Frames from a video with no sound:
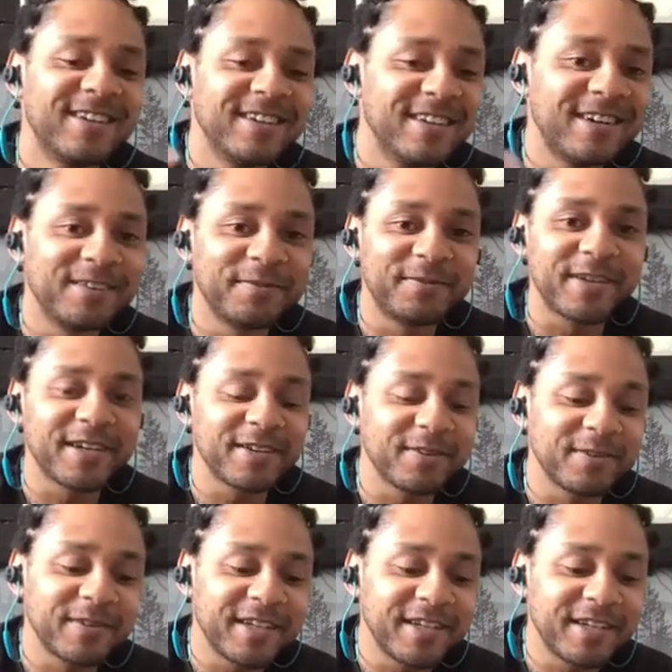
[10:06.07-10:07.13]
I'm fucking off
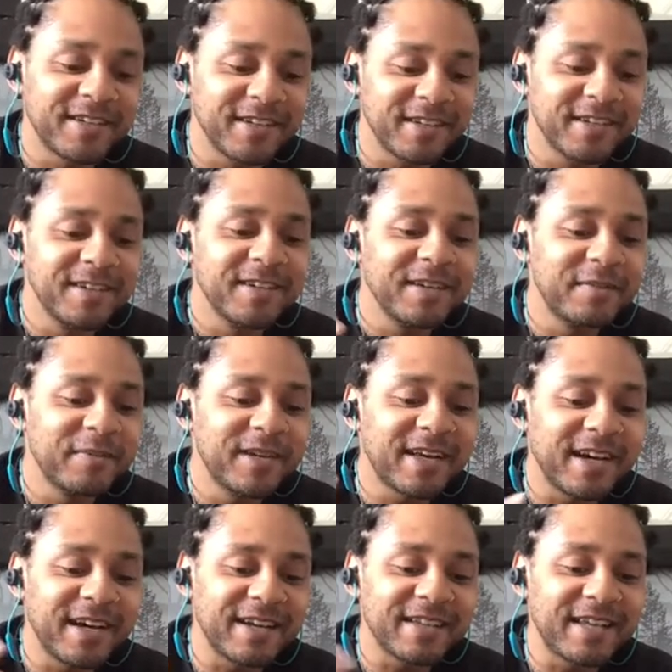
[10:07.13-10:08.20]
key, innit? But
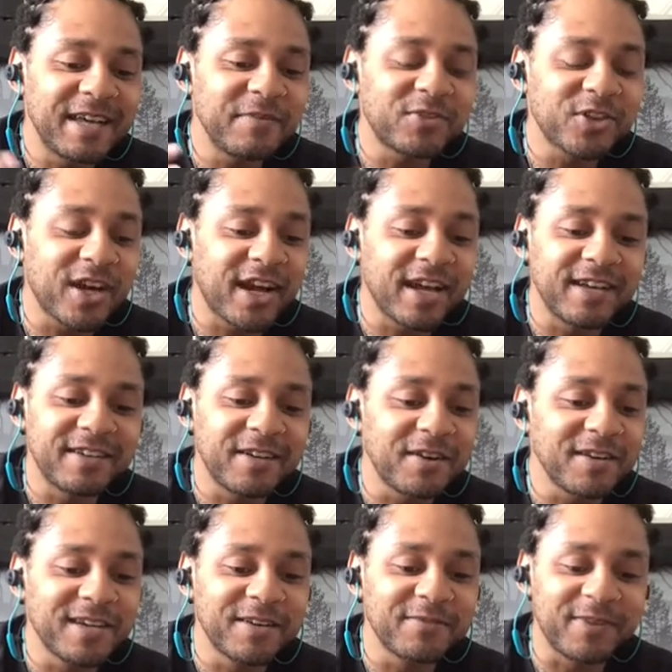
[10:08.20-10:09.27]
keep trying. Don't
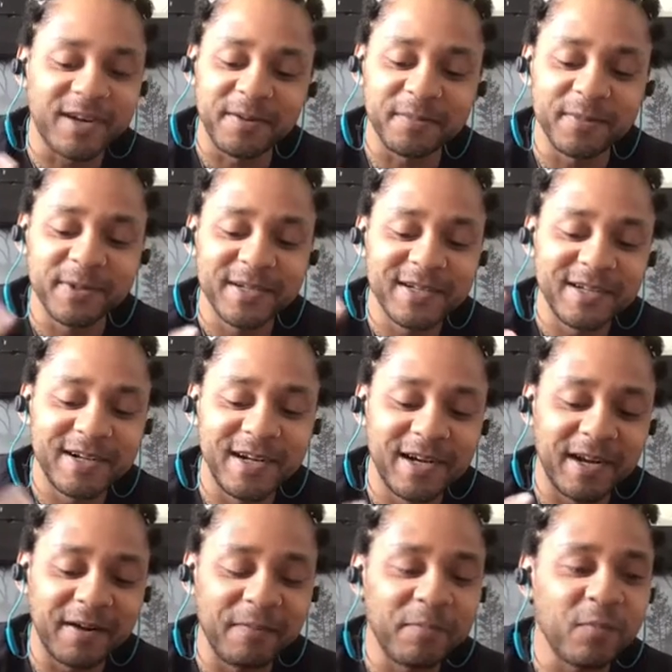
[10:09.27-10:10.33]
give up.
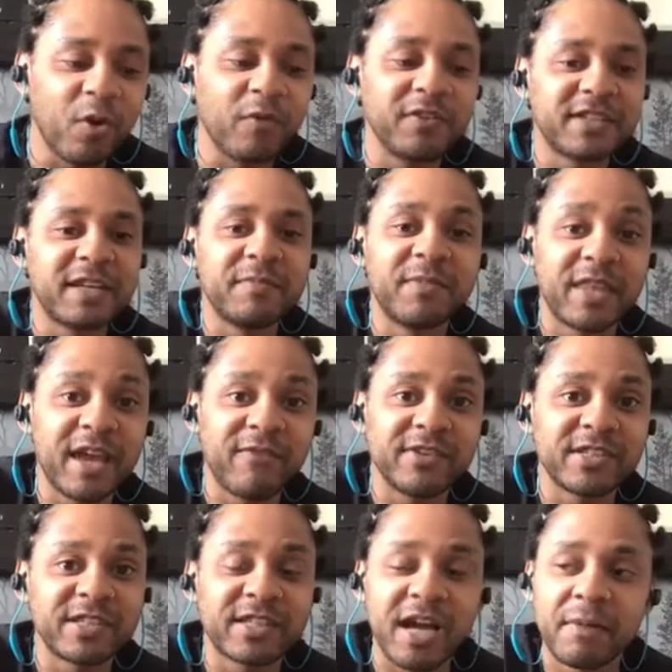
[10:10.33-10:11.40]
But there is a
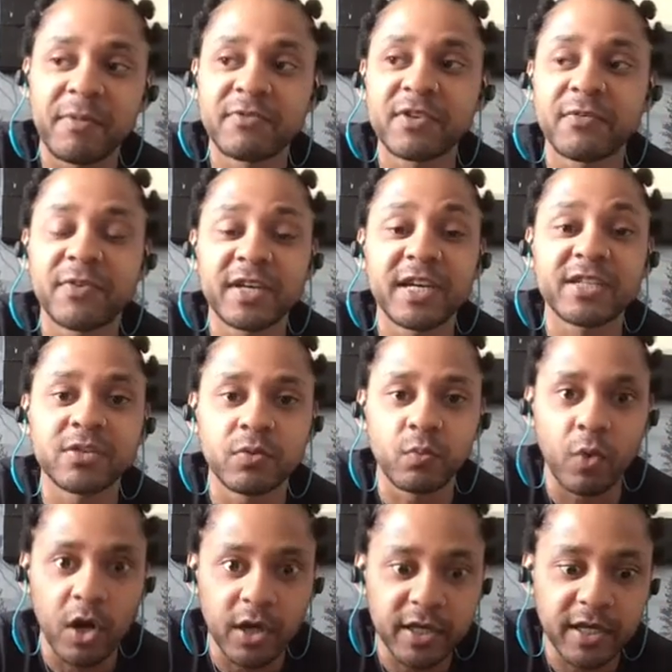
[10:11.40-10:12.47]
time if something isn't
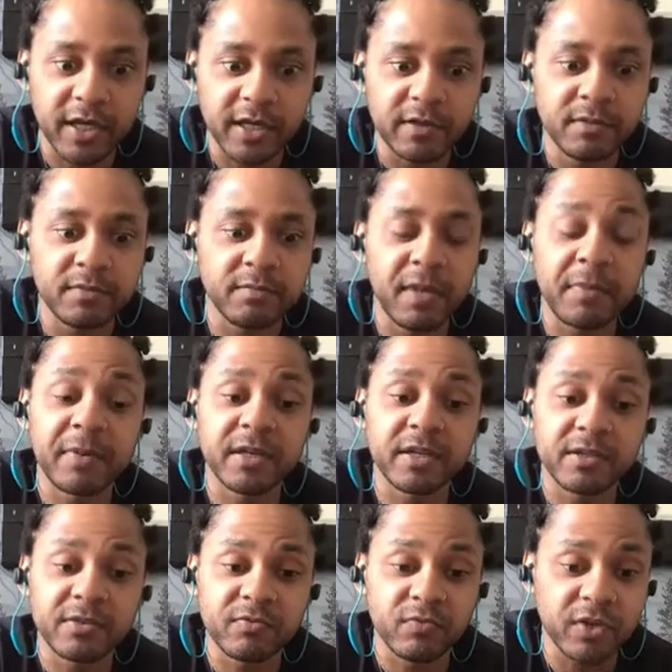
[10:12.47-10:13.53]
working, maybe in this
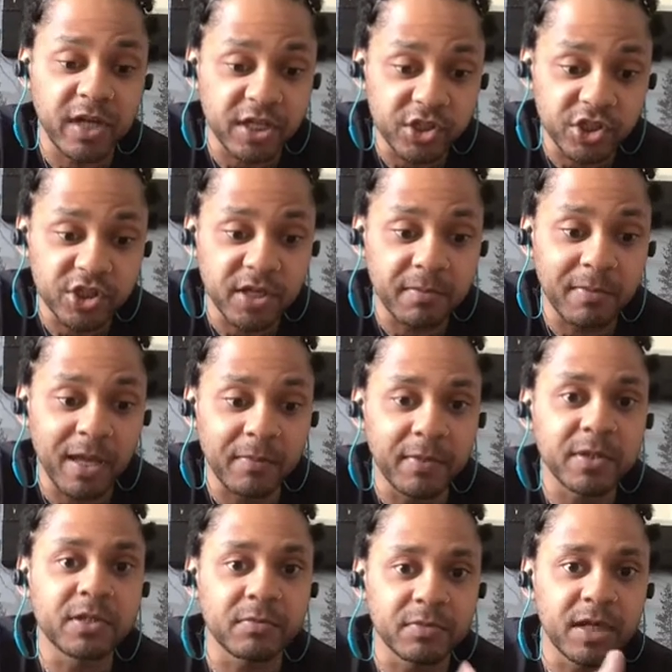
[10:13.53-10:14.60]
relationship, maybe
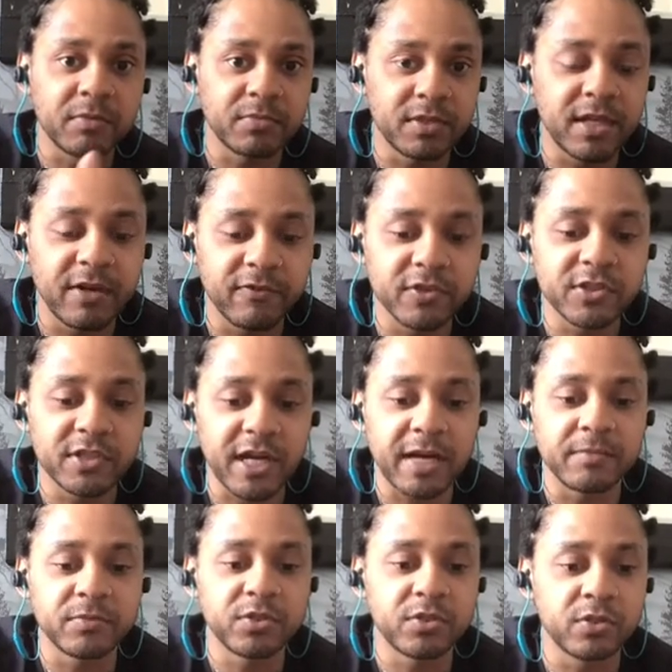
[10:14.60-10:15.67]
sometimes there is
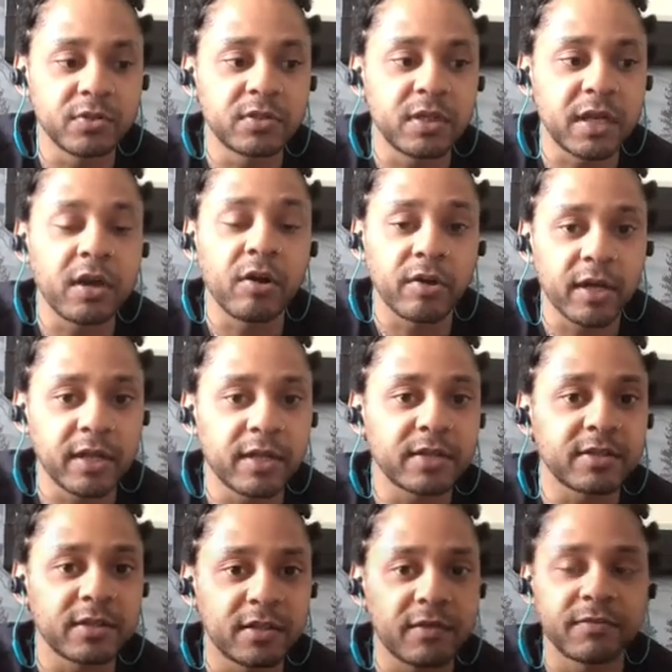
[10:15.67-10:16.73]
times to say, okay, that's
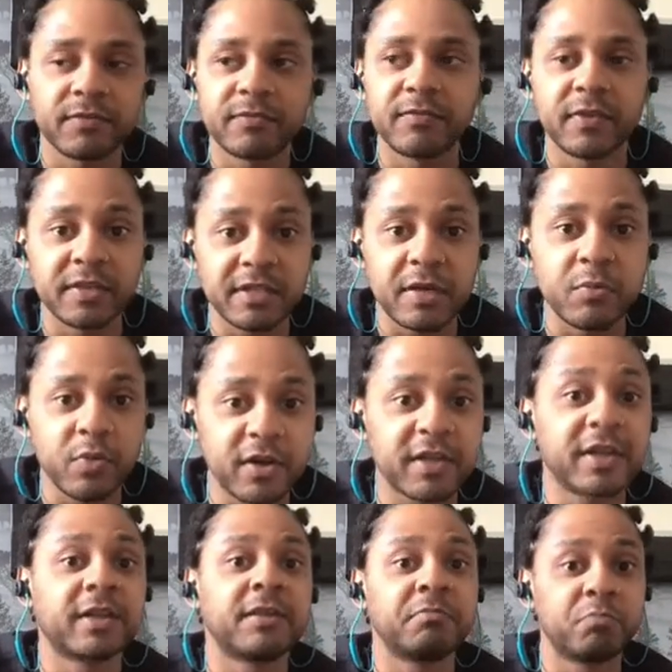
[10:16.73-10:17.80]
enough, things ain't working
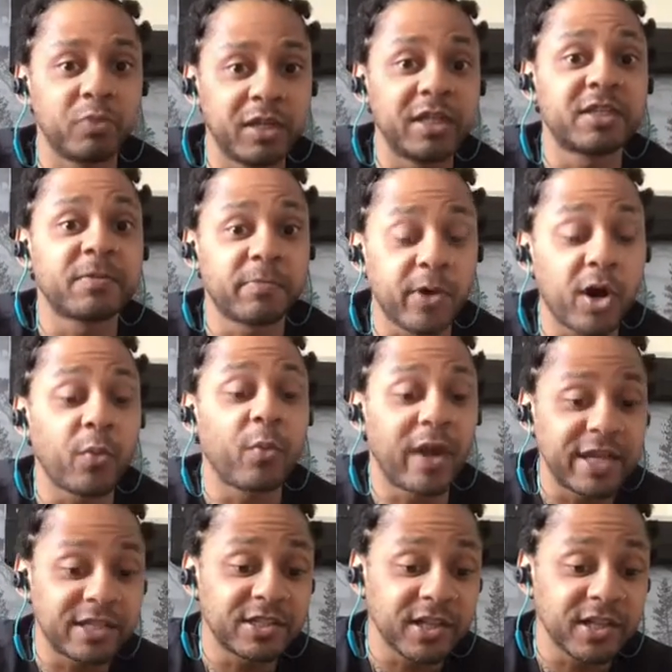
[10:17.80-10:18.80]
and we need to part ways.